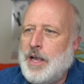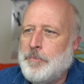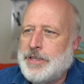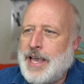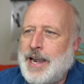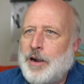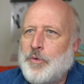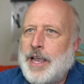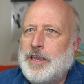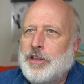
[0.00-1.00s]
but that at
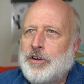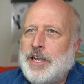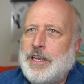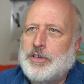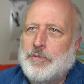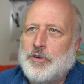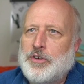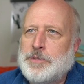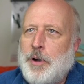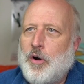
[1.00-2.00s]
regular
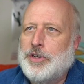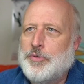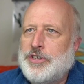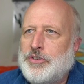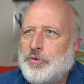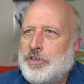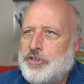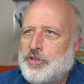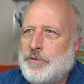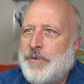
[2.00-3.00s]
intervals poetry students
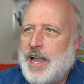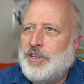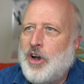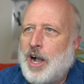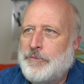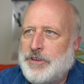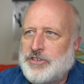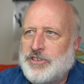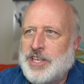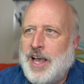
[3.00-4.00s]
should find
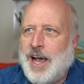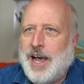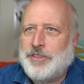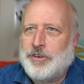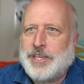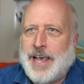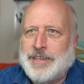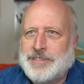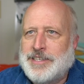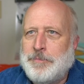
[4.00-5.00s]
dogfishes on their
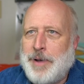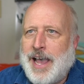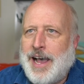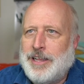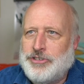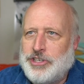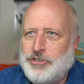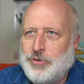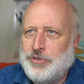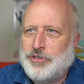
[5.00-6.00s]
desks, and biology
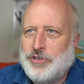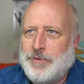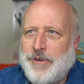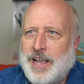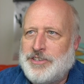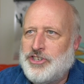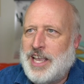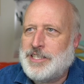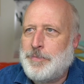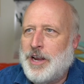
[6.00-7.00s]
students should find
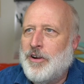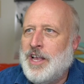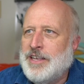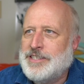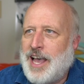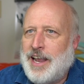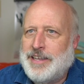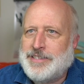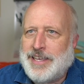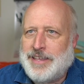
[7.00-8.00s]
Shakespeare
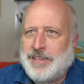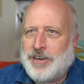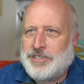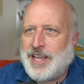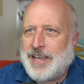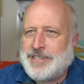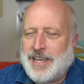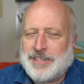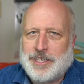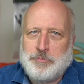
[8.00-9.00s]
sonnets in their
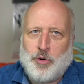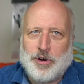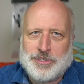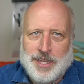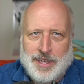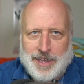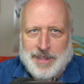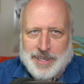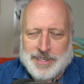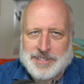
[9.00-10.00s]
dissecting boards. And I
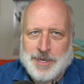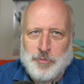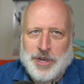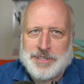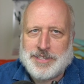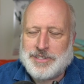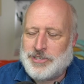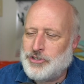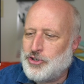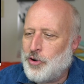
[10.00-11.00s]
think in some ways this
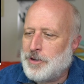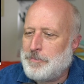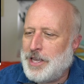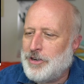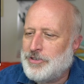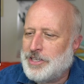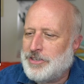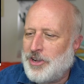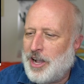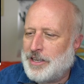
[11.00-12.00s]
is Jordan Peterson
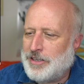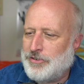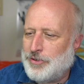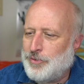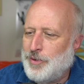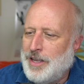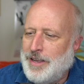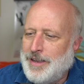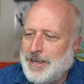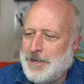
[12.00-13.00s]
talking to
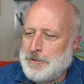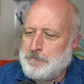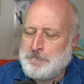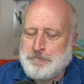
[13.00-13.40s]
um,